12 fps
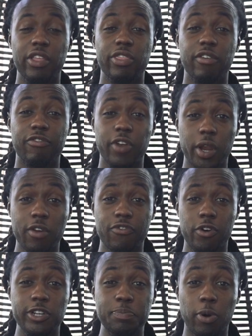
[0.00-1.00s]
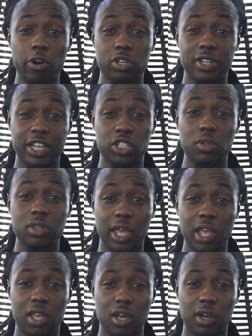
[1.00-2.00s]
The very first person that you
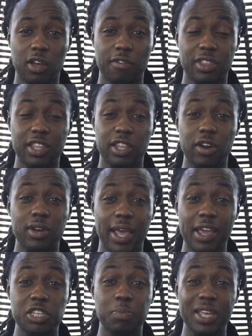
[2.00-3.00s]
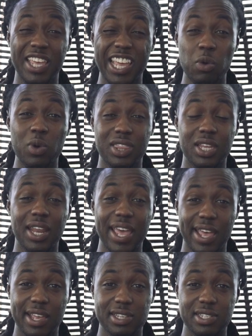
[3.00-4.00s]
think of that their names begin with an
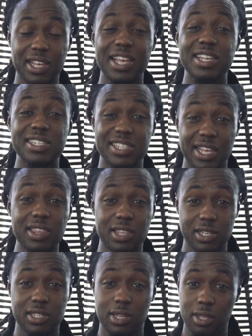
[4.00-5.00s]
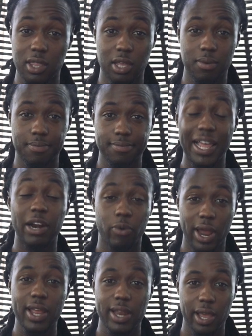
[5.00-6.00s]
S, send this to them, like
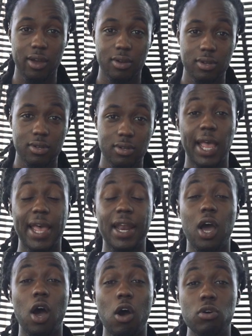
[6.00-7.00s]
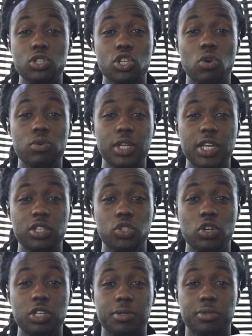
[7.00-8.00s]
right now. And I also need
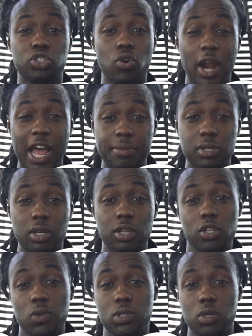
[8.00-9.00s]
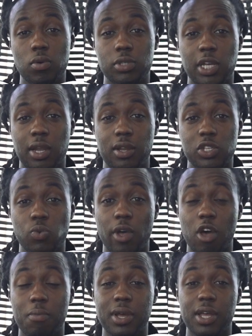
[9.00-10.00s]
you to subscribe to the YouTube channel as
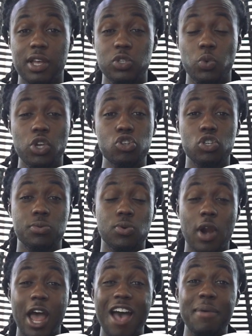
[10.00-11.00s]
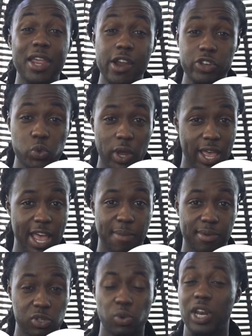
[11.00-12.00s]
well, because when you subscribe, here's what
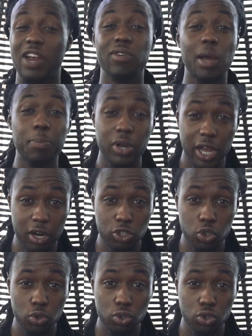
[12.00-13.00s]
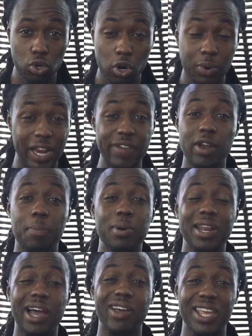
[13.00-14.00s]
happens. Whenever I put out a true story, whenever I
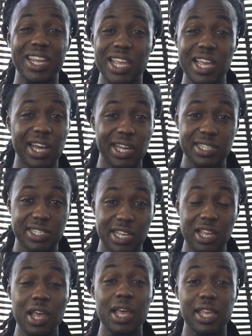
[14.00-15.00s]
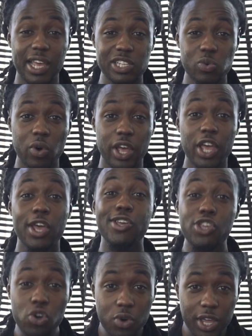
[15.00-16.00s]
put out any content, guess what?
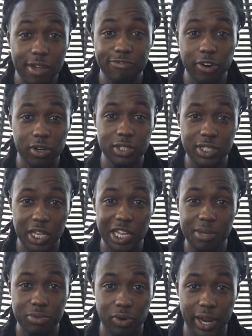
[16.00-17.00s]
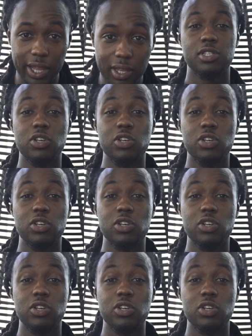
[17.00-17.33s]
You get first dibs, right?